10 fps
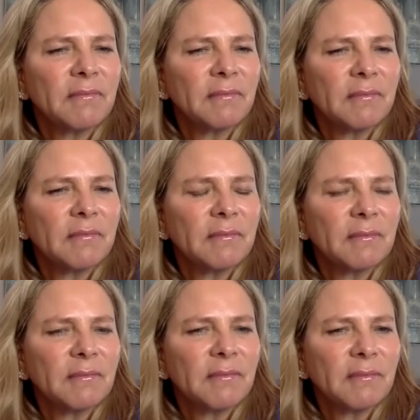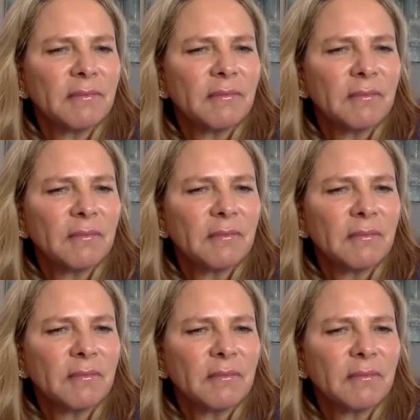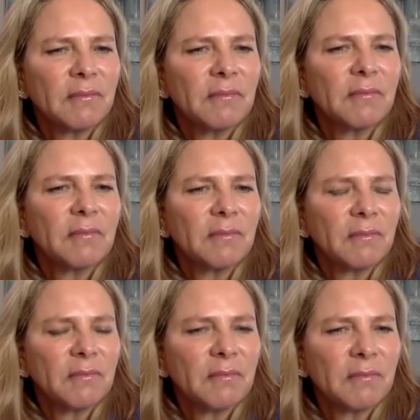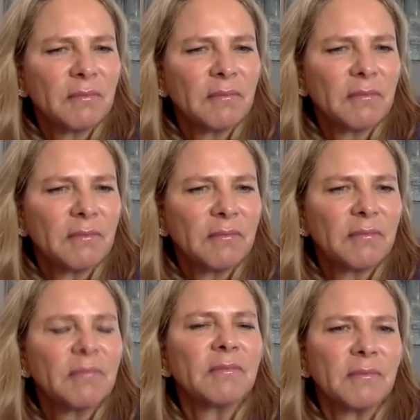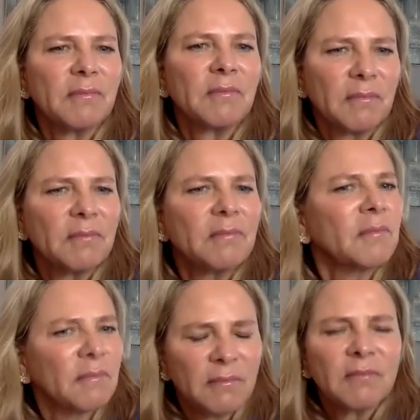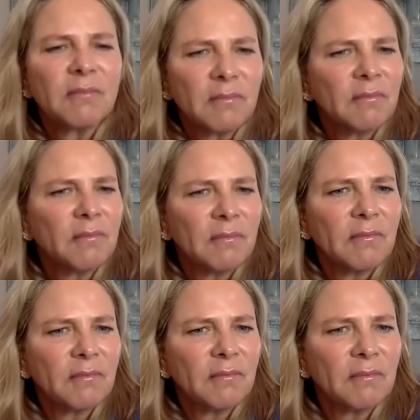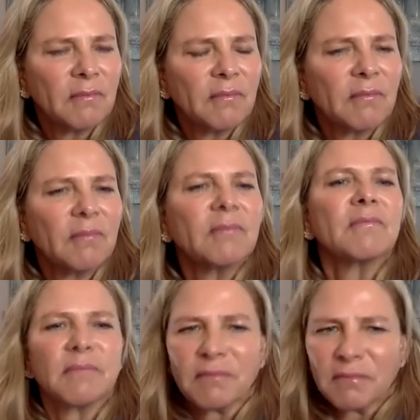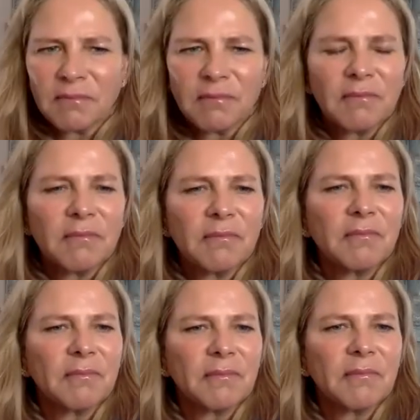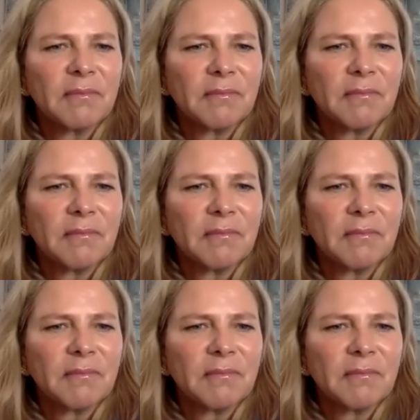The person shown says nothing.